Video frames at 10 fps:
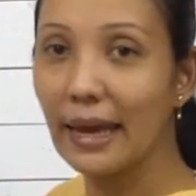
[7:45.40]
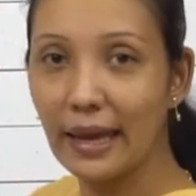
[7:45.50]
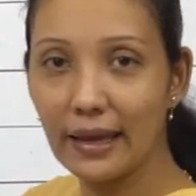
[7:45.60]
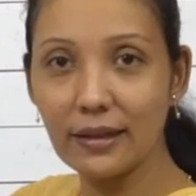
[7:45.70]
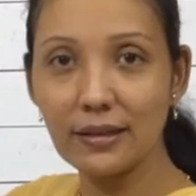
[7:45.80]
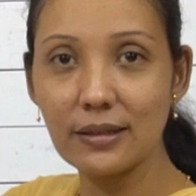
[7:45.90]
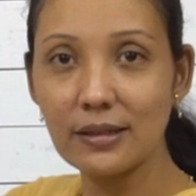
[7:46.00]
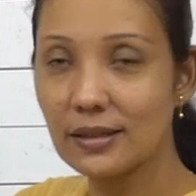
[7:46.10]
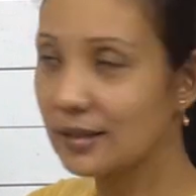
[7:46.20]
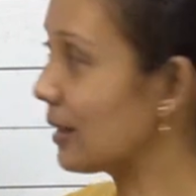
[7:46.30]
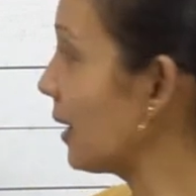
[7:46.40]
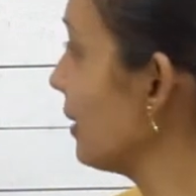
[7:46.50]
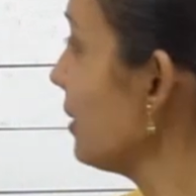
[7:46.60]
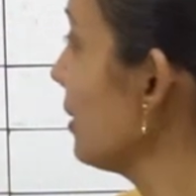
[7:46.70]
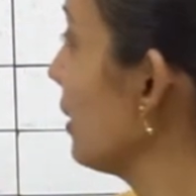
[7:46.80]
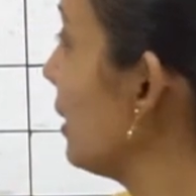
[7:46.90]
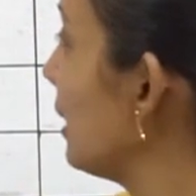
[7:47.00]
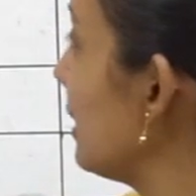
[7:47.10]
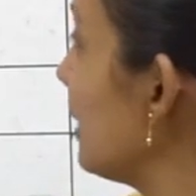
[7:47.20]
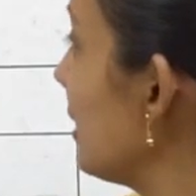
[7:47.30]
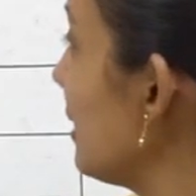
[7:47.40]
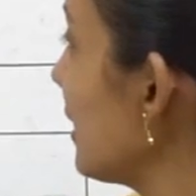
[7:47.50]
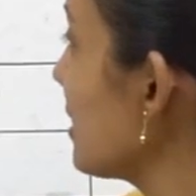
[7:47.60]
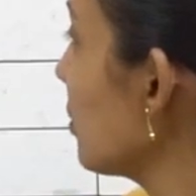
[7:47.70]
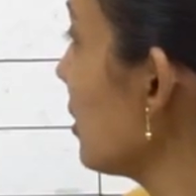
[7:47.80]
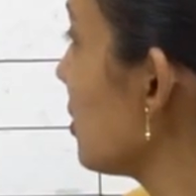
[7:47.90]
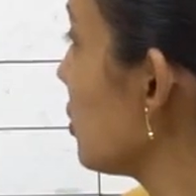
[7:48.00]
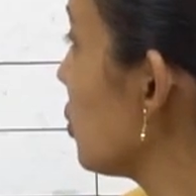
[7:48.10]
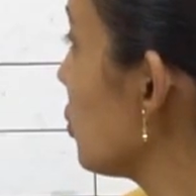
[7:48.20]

N, sun. Next one is